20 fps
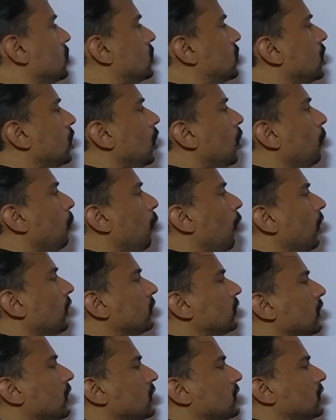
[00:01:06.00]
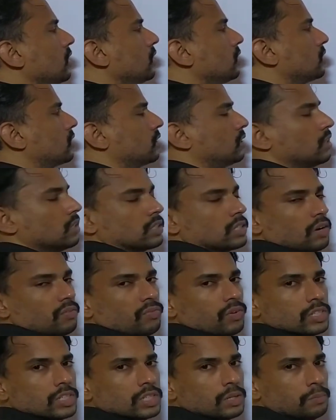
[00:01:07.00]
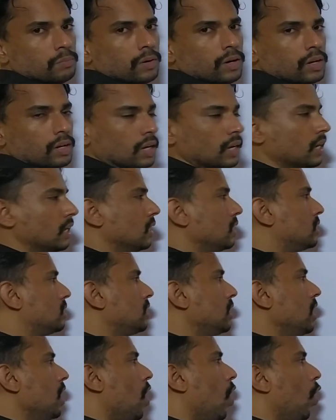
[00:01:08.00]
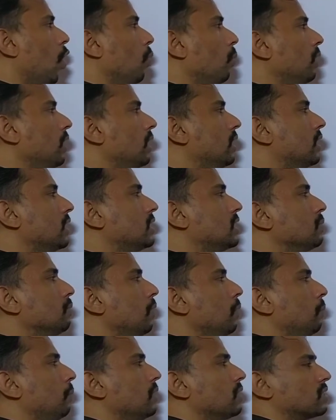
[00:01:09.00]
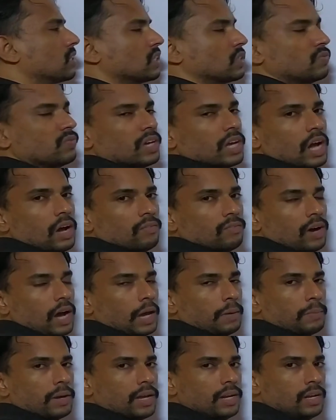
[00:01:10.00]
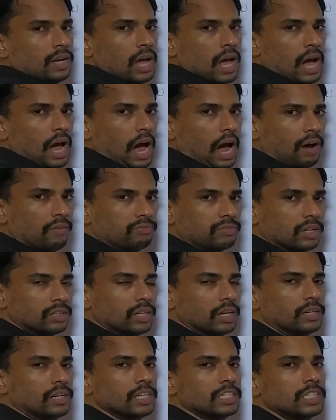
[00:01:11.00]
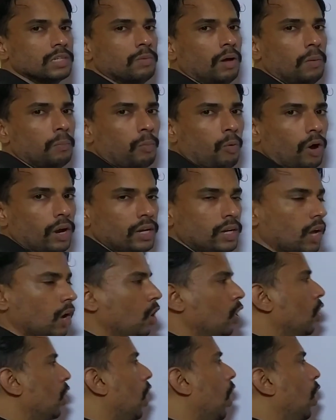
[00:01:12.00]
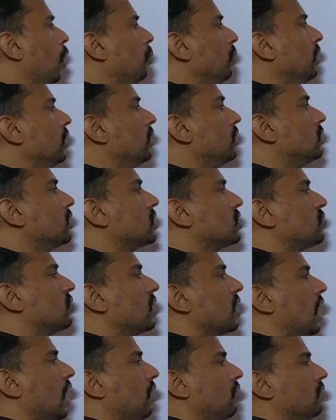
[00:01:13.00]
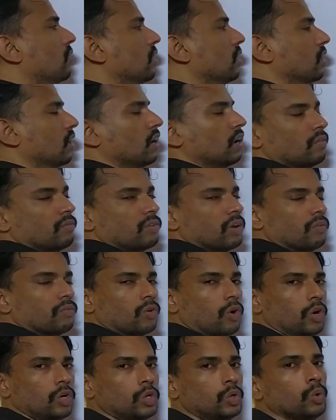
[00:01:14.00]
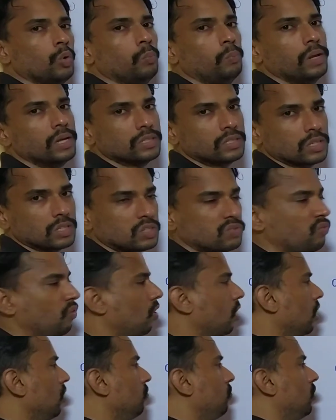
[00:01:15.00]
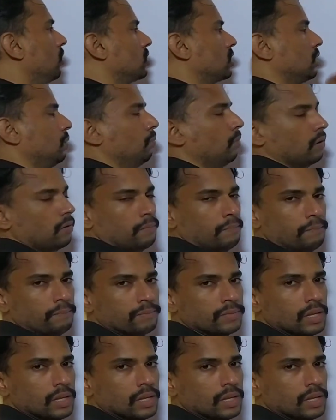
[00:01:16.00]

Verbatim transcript: 0.36, this is the first number. See how many decimal places we have. I mean, after the decimal point, how many digits we have here? We have got two places for our first number.